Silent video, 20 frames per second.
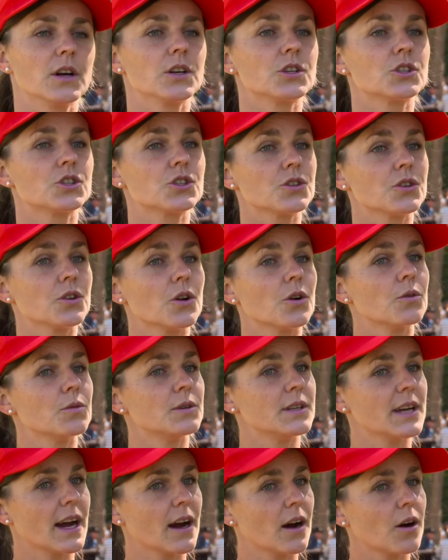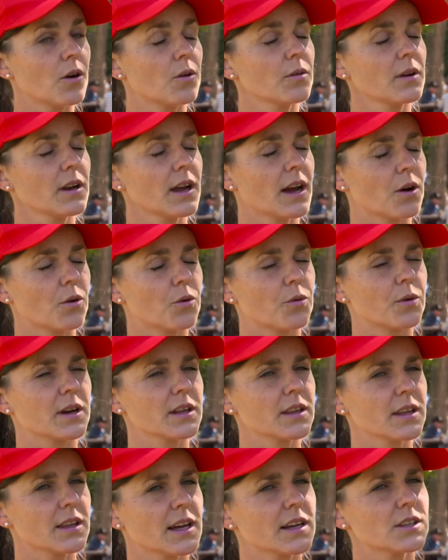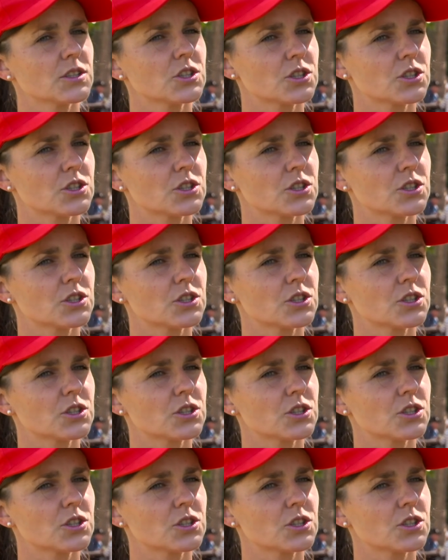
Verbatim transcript: slow down how quickly that